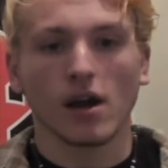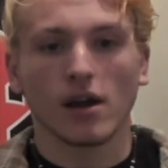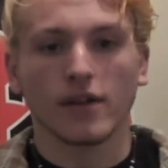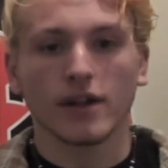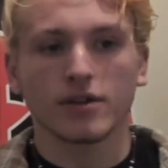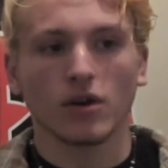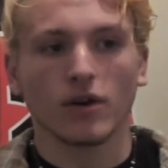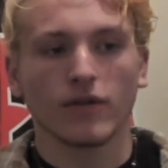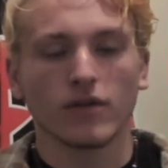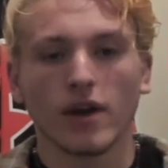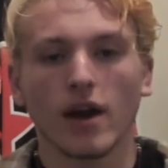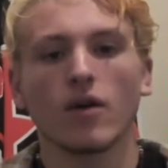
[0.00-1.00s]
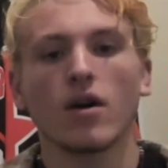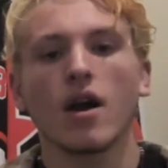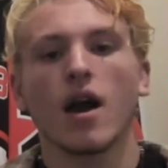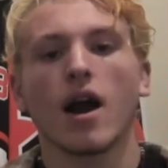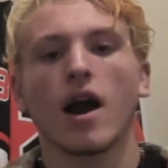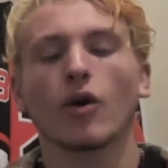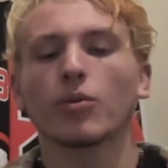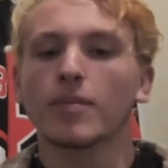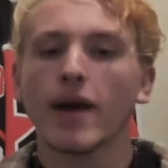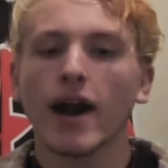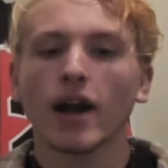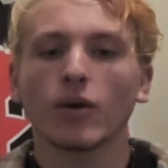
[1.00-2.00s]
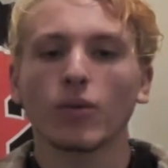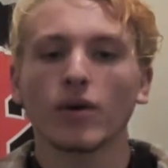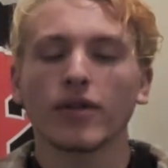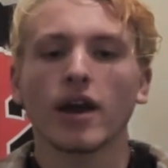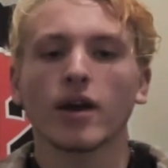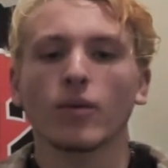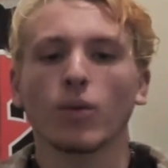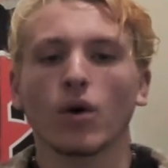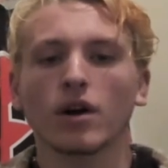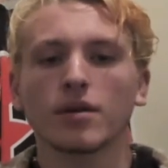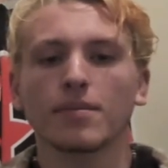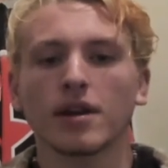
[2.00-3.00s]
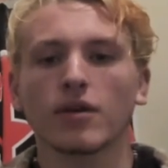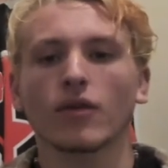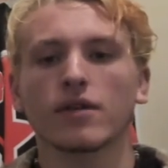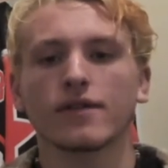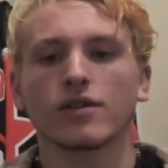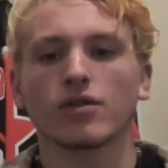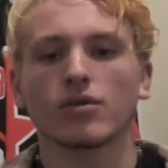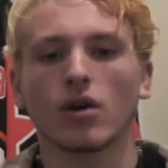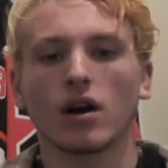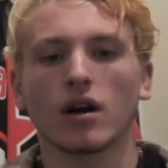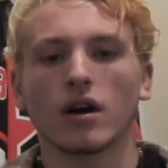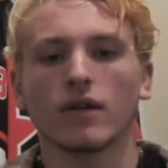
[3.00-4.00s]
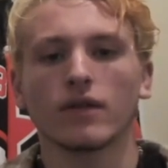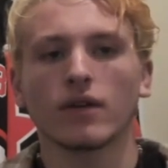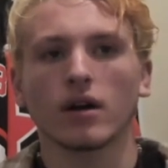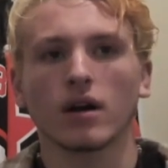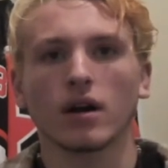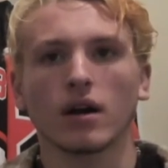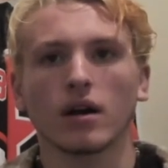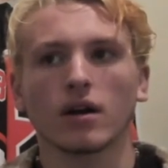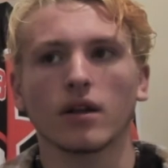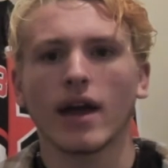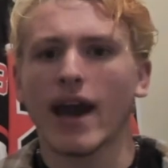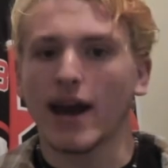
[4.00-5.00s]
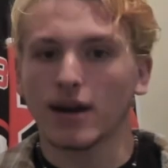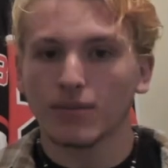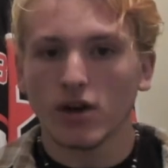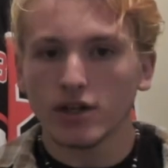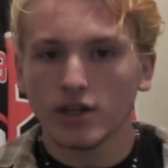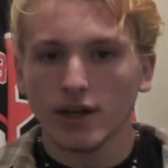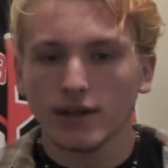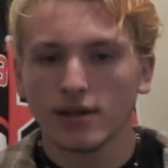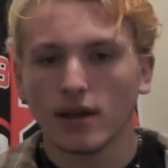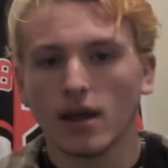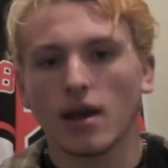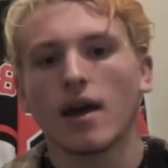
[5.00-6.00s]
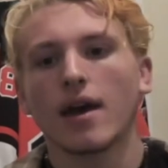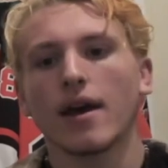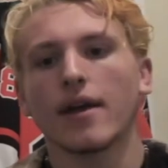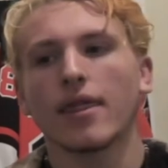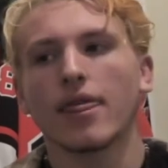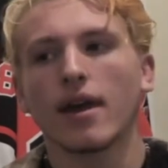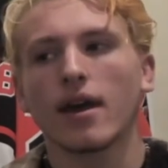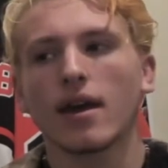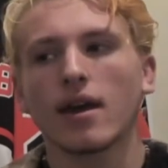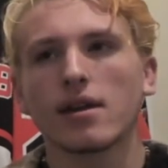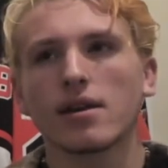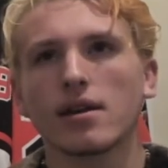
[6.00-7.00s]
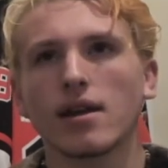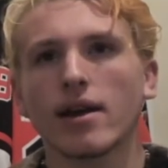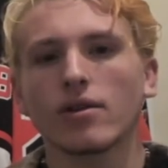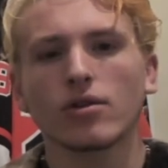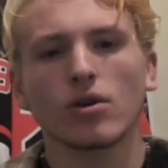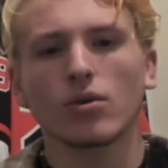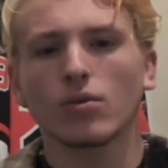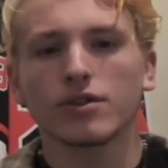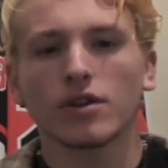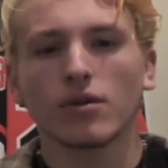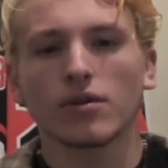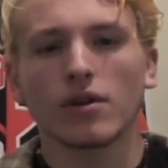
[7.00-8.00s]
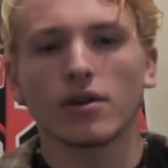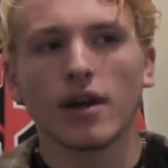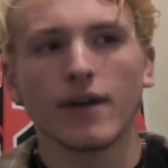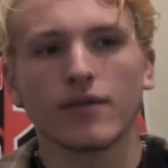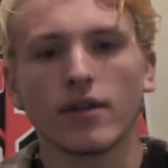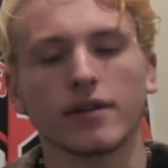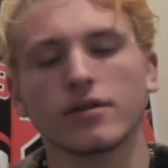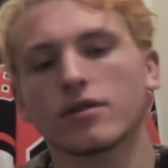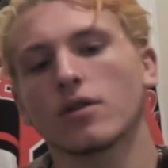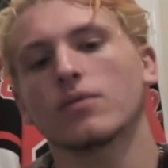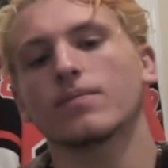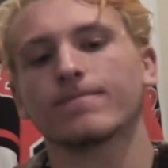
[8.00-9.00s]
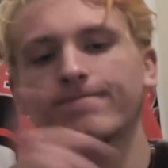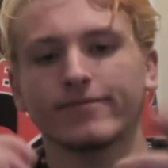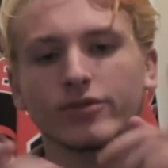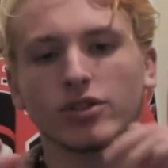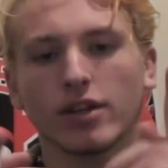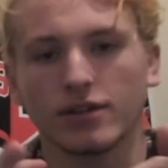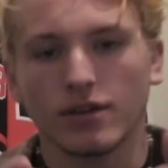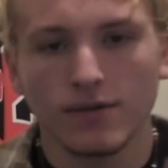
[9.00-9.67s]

That's all for now. I'll be back with a 1-minute review of The Adam Project. And then I don't know what's going on after that. So, see you guys later.